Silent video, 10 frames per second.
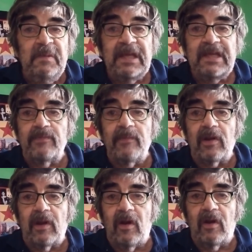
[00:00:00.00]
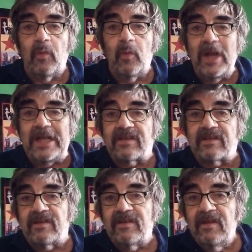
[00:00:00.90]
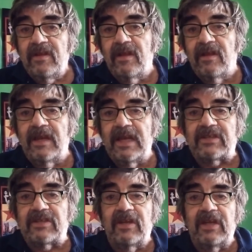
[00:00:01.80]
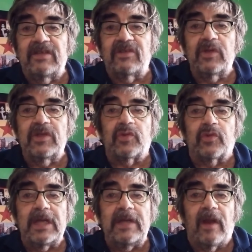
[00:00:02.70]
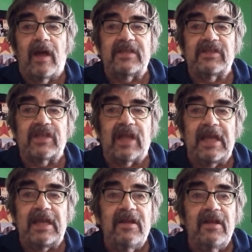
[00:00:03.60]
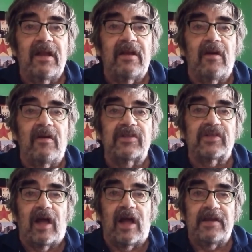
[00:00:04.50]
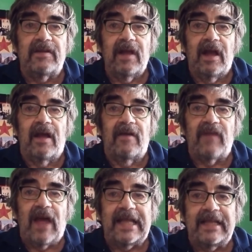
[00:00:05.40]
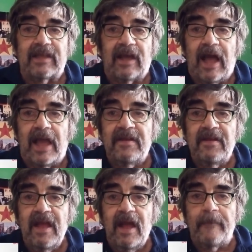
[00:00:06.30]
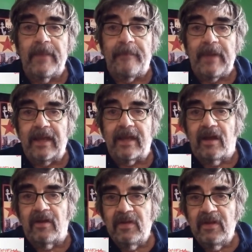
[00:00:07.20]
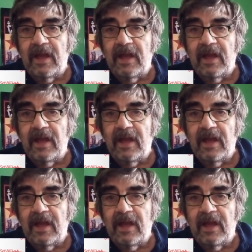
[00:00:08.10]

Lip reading: His monologue whisks the listener into a dreamlike state alongside Valentine, and Babenco